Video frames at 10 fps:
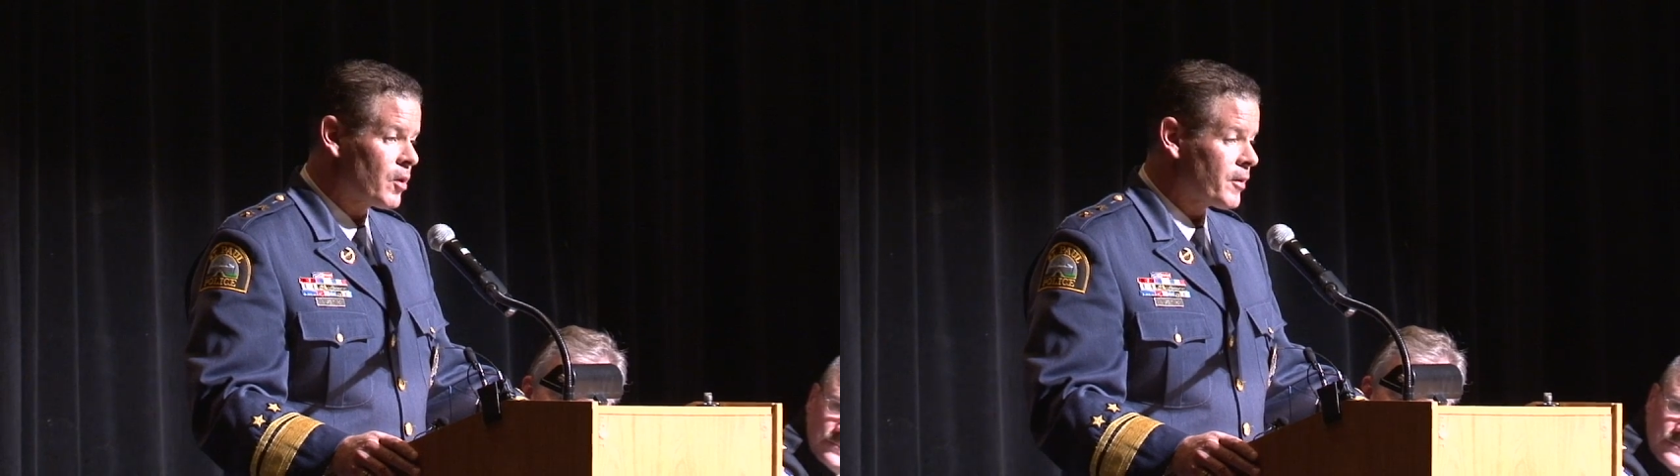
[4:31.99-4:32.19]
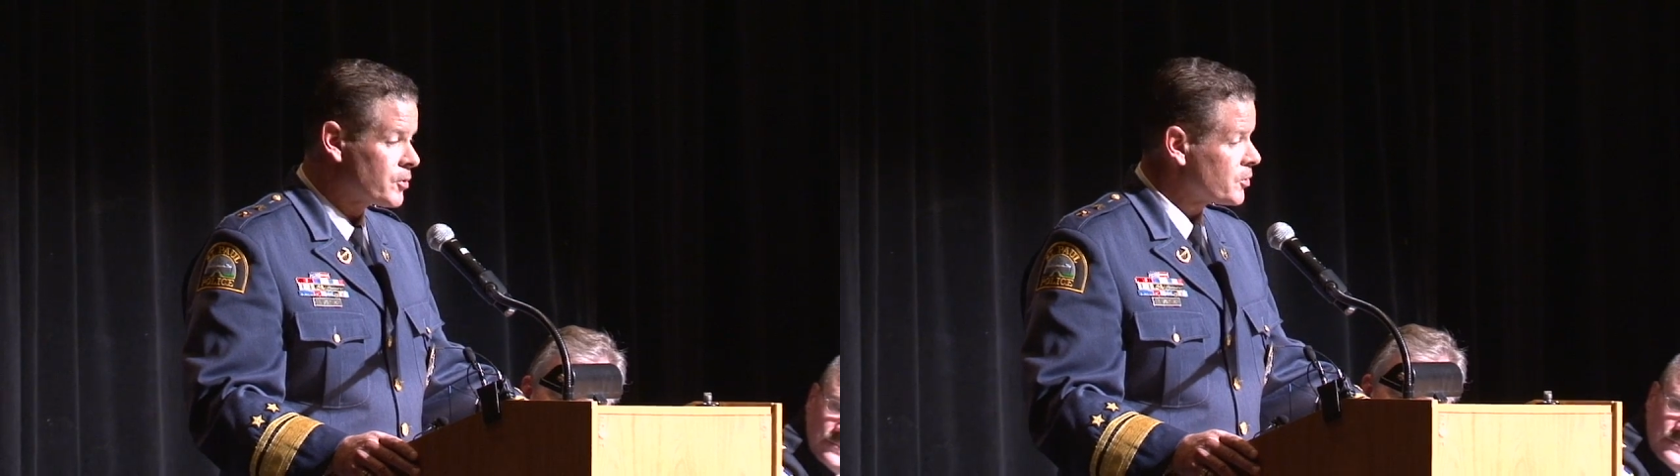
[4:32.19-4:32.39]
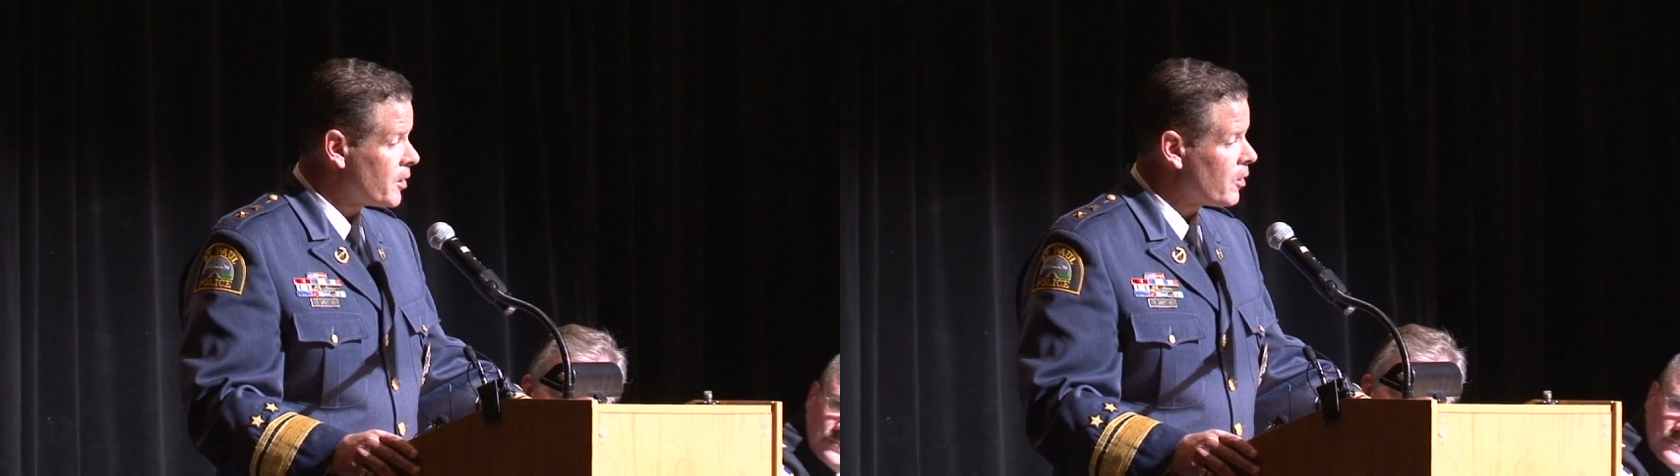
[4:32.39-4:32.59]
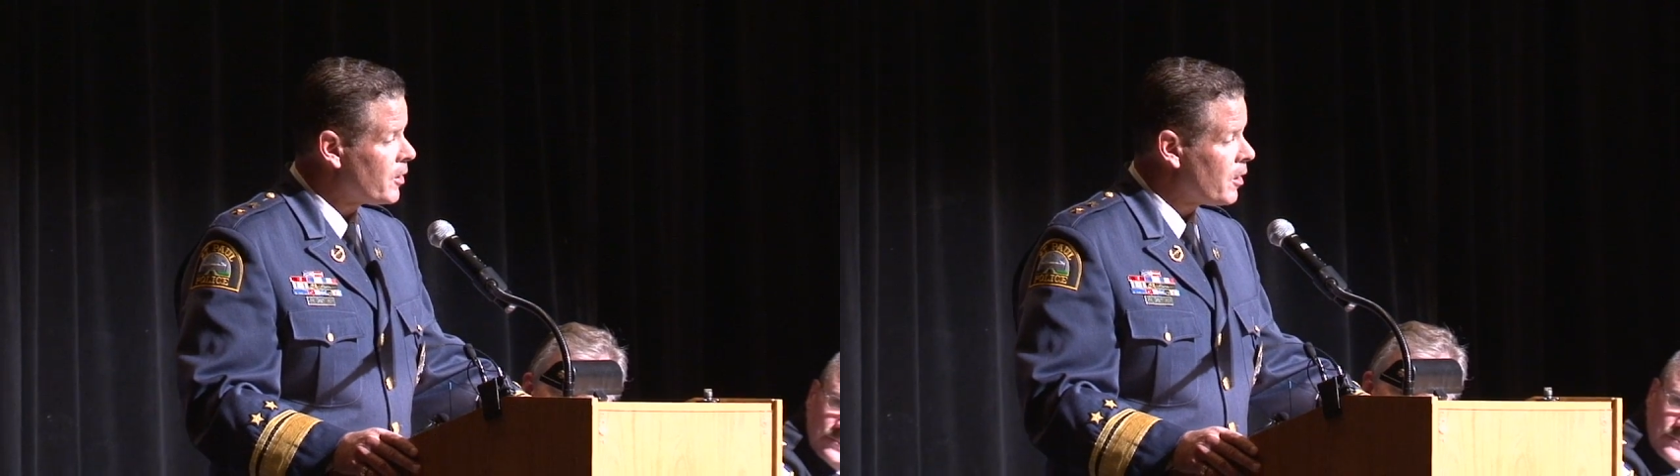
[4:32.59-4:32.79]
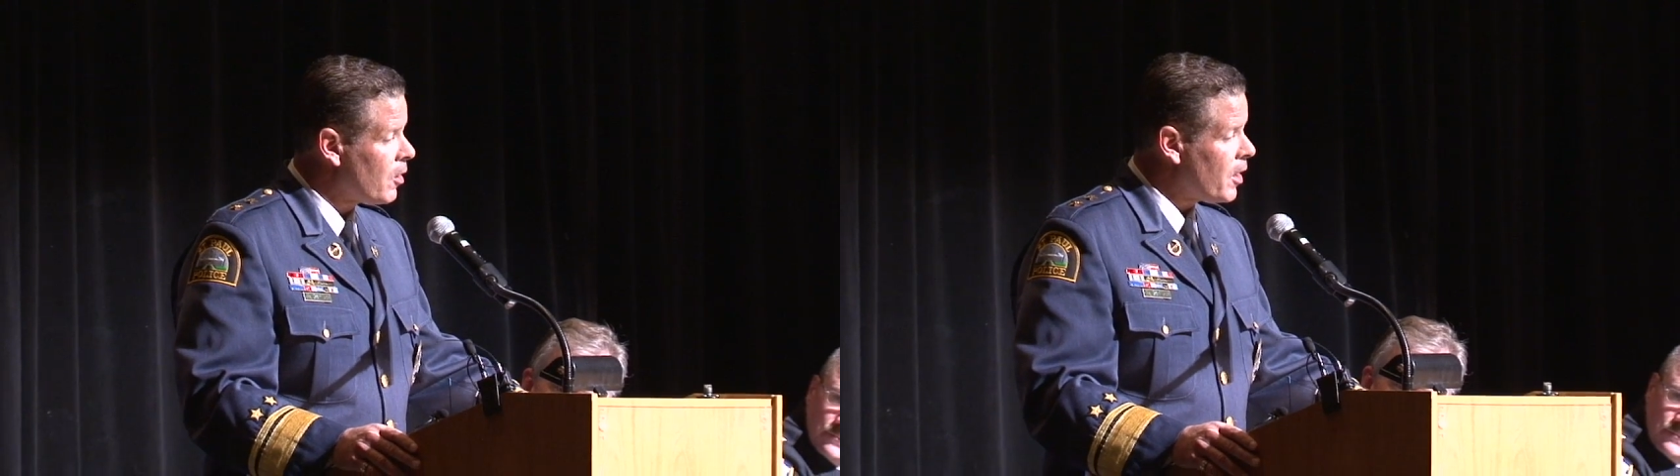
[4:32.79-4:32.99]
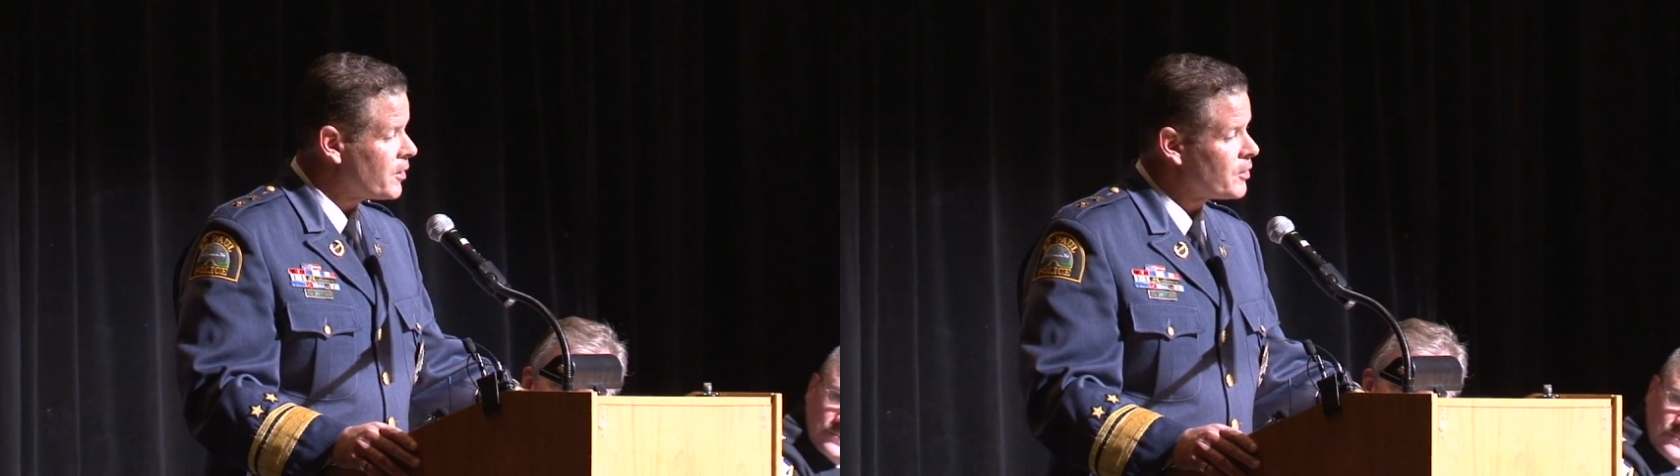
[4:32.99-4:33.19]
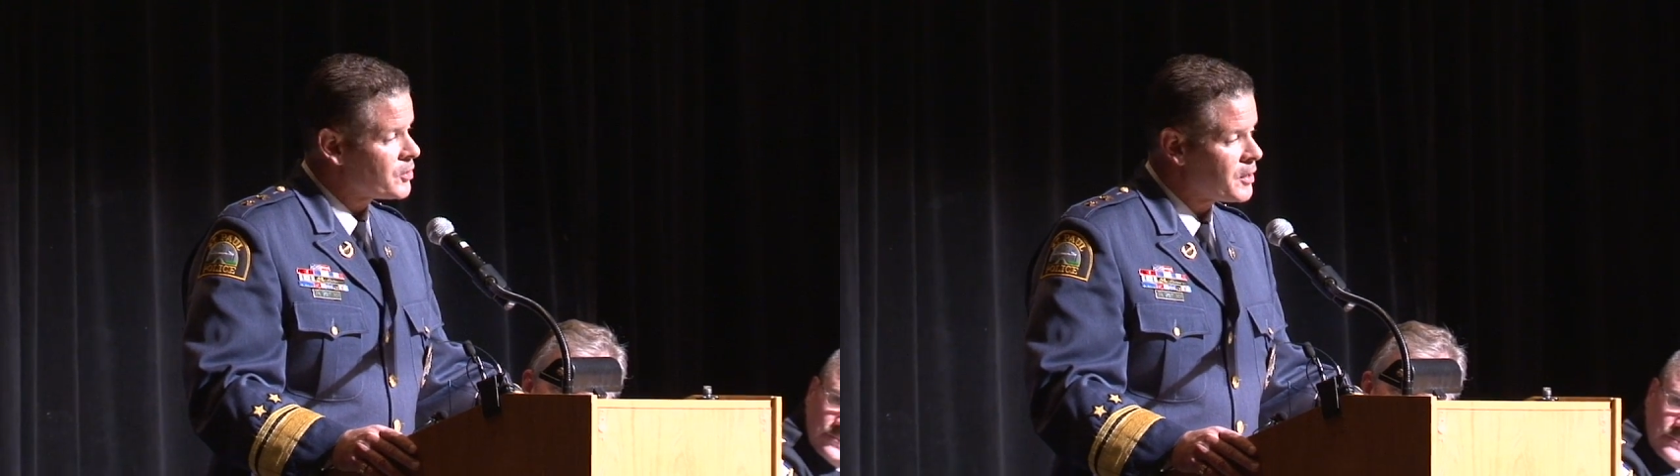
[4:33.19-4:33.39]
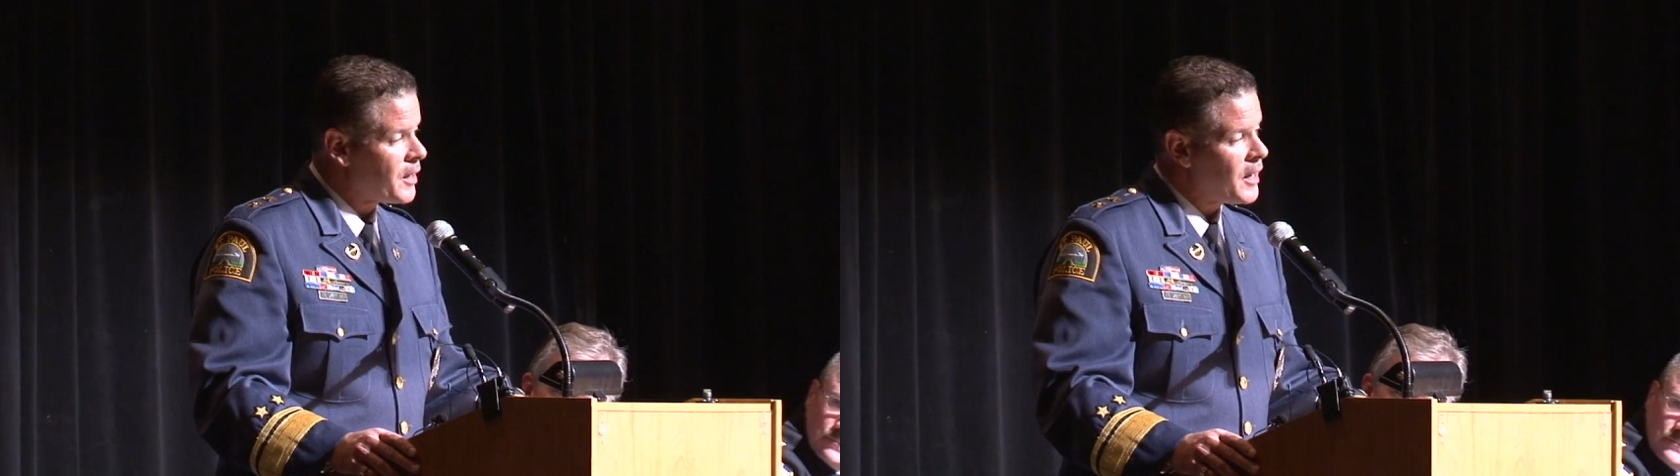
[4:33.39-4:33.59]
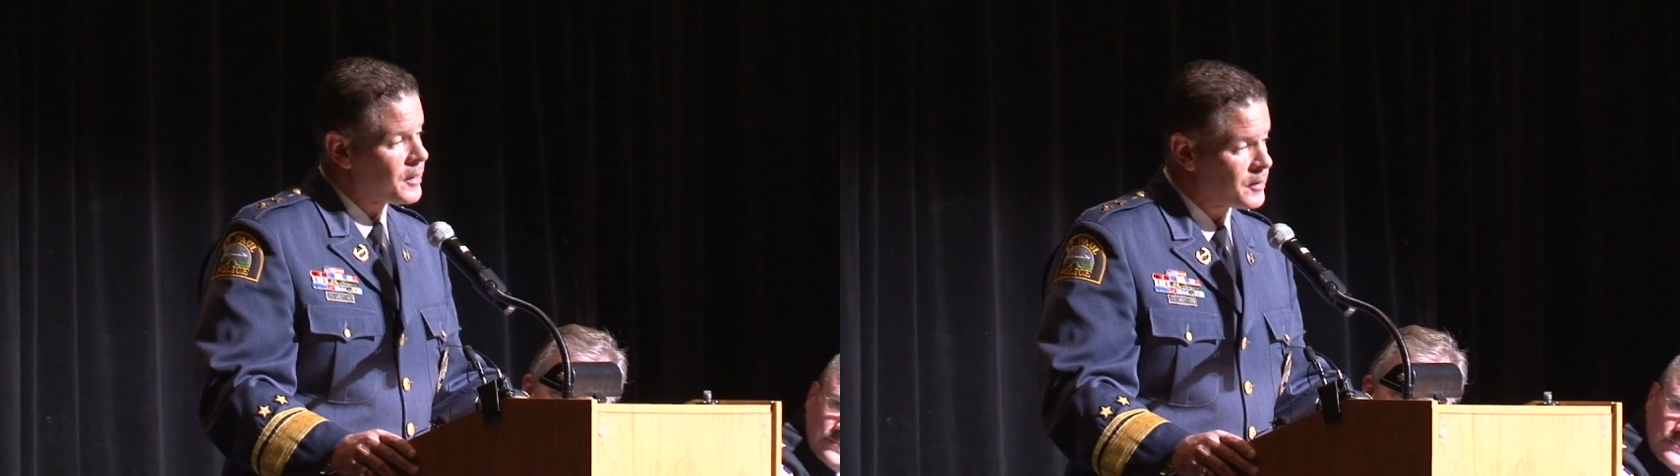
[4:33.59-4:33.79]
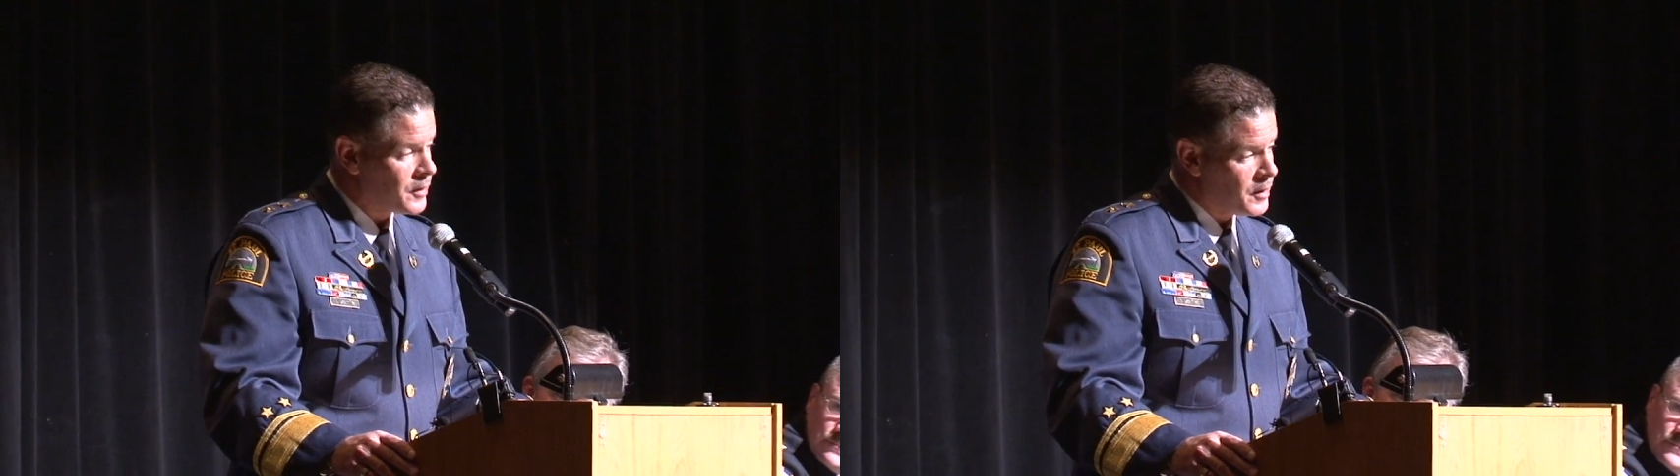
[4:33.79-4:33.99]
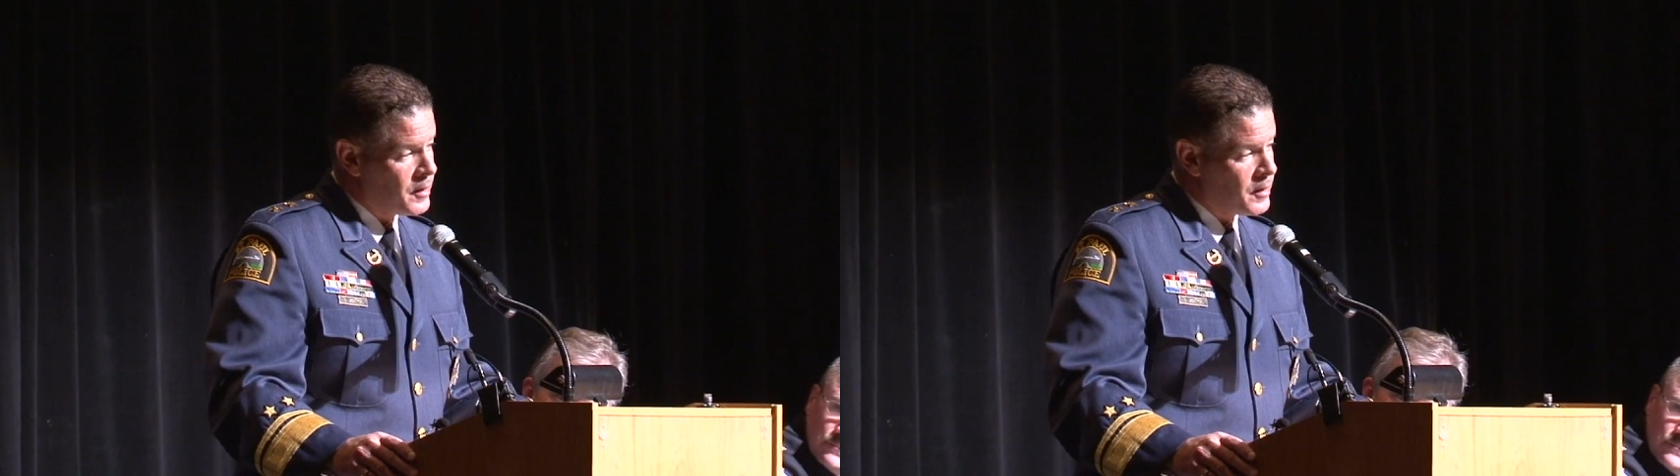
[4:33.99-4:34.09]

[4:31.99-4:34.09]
officers that are in our audience tonight.